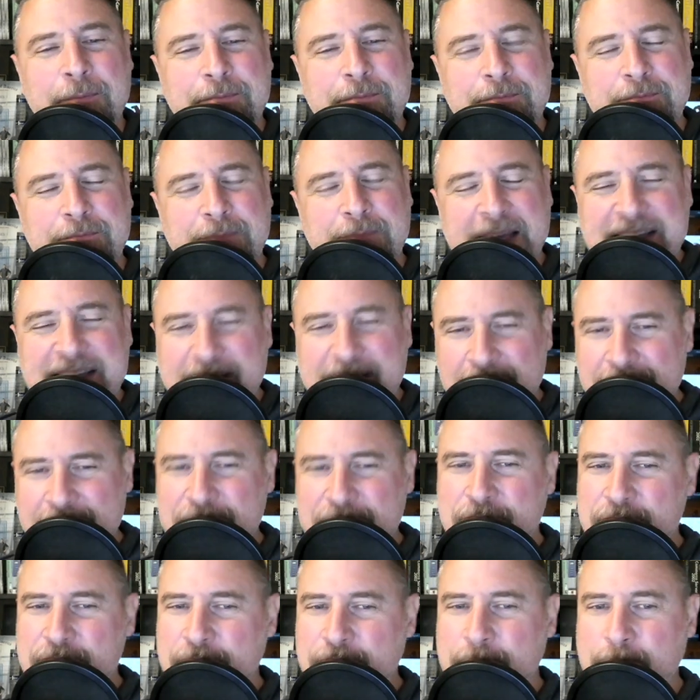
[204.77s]
basically
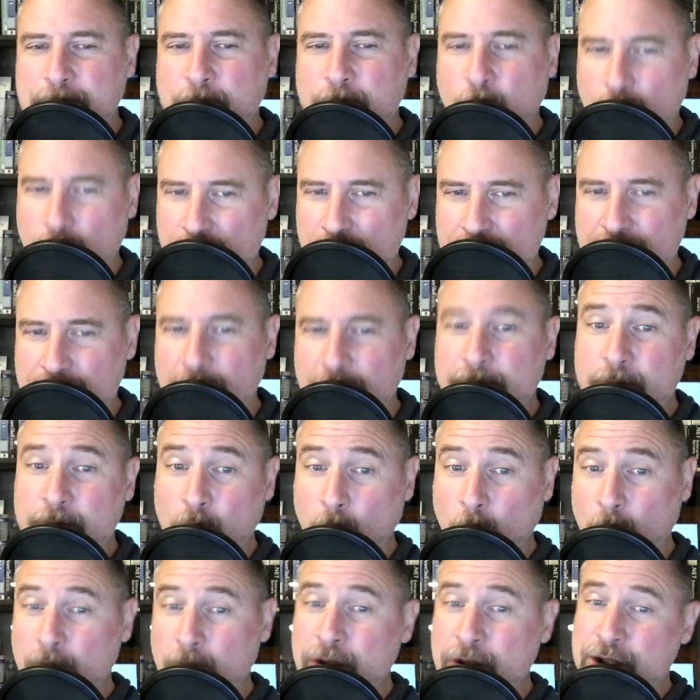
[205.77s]
just a port of
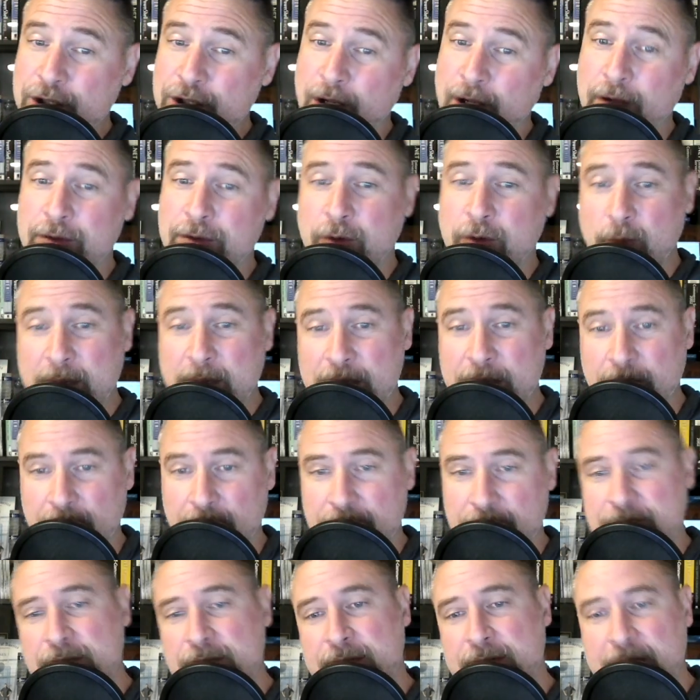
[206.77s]
Korn shell to Windows
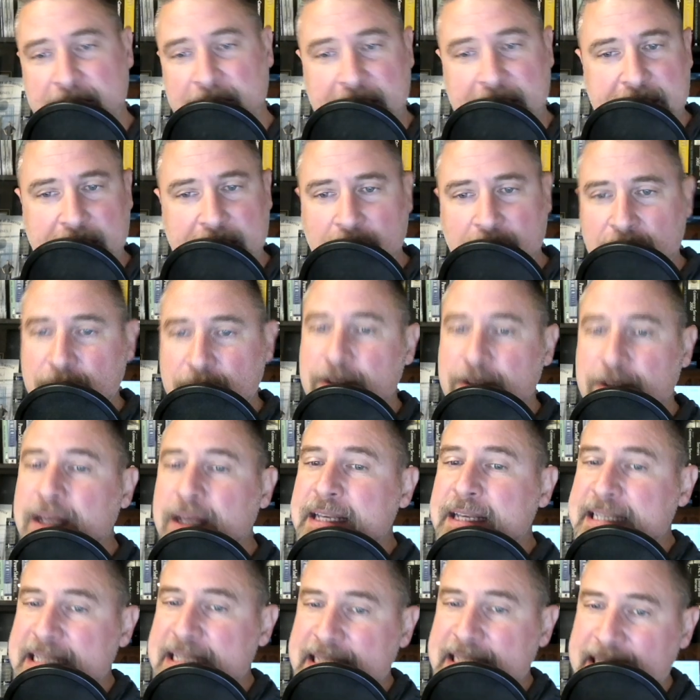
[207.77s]
so that Intel could
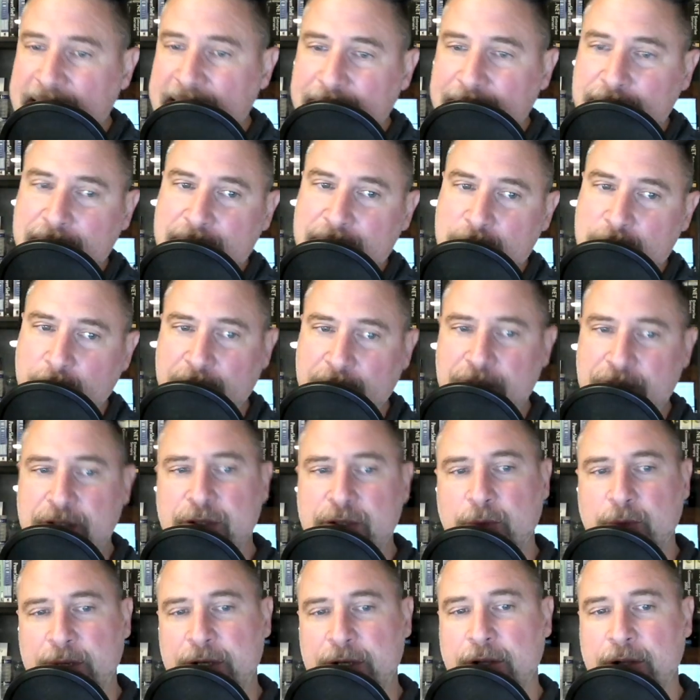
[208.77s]
safely switch to
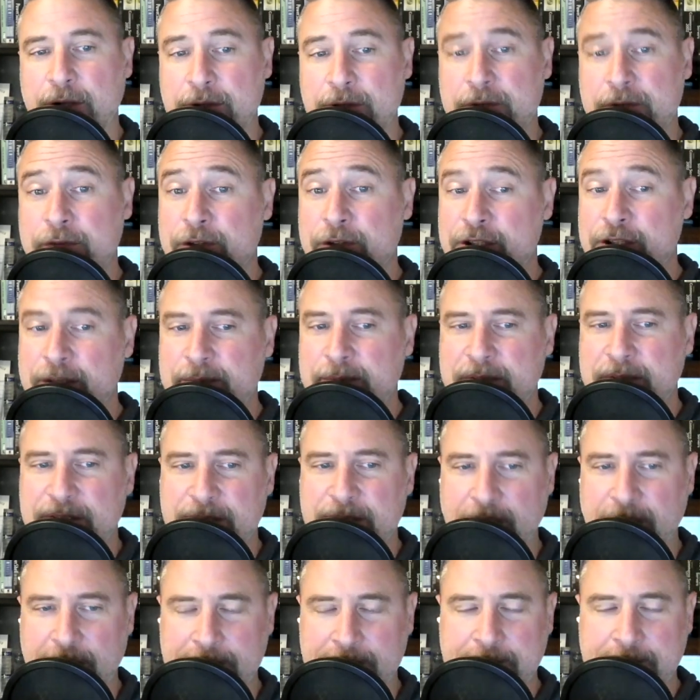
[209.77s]
Windows for chip
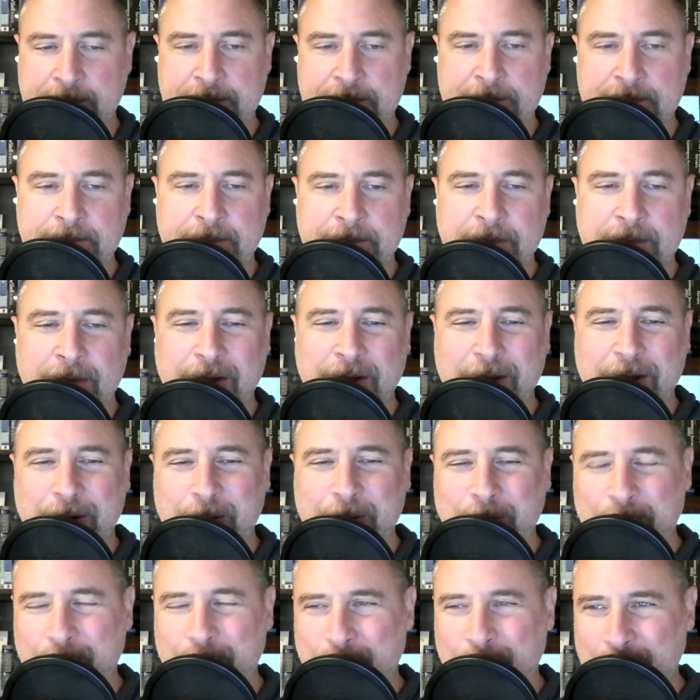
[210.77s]
design,
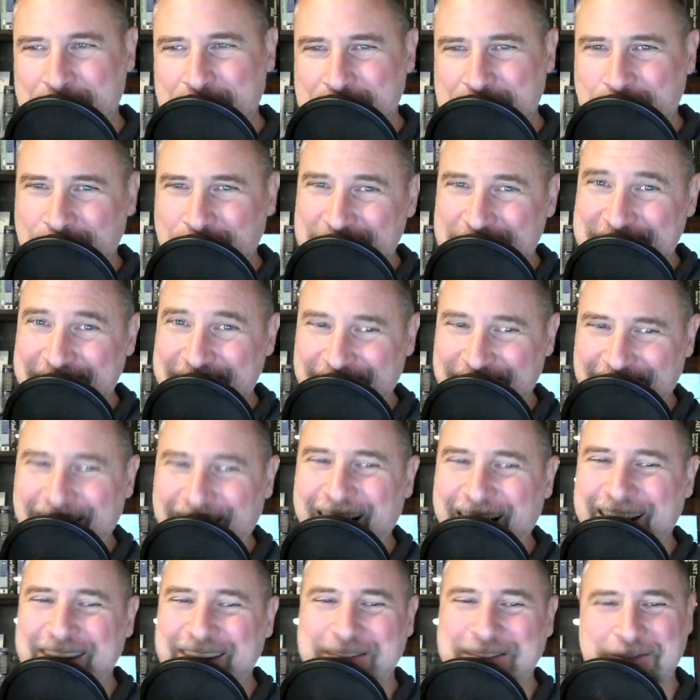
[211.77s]
which was the
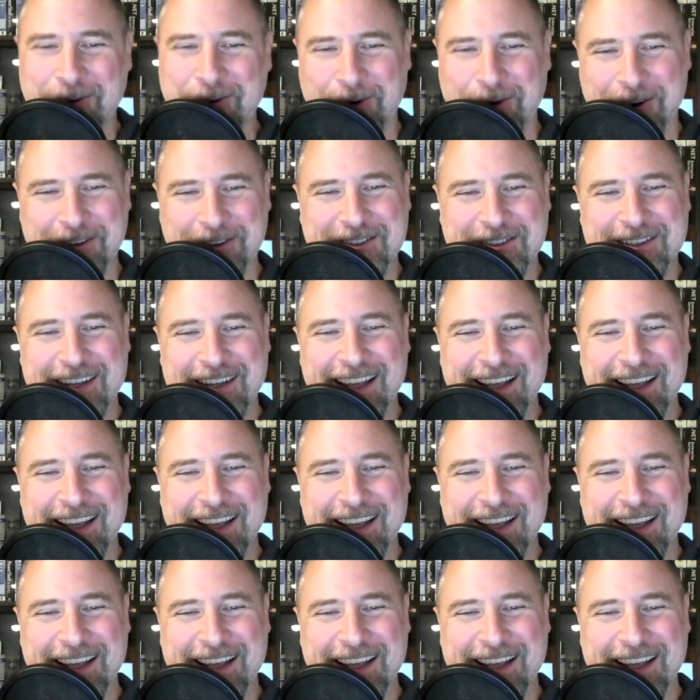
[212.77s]
lie, of course.